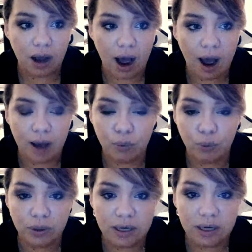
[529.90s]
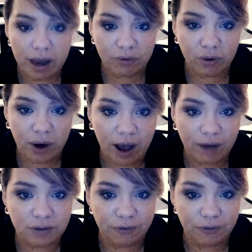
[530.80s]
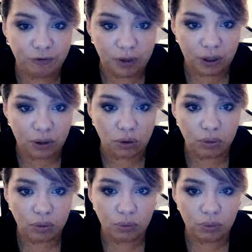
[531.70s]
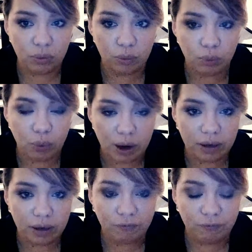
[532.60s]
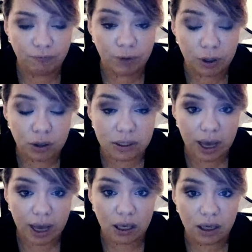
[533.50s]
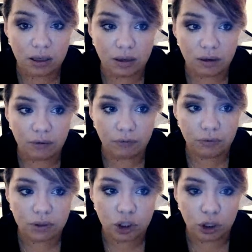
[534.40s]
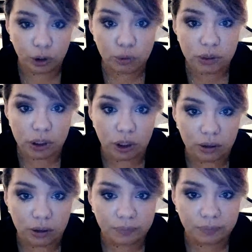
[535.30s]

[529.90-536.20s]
I would never have to feel what it feels like to lose her.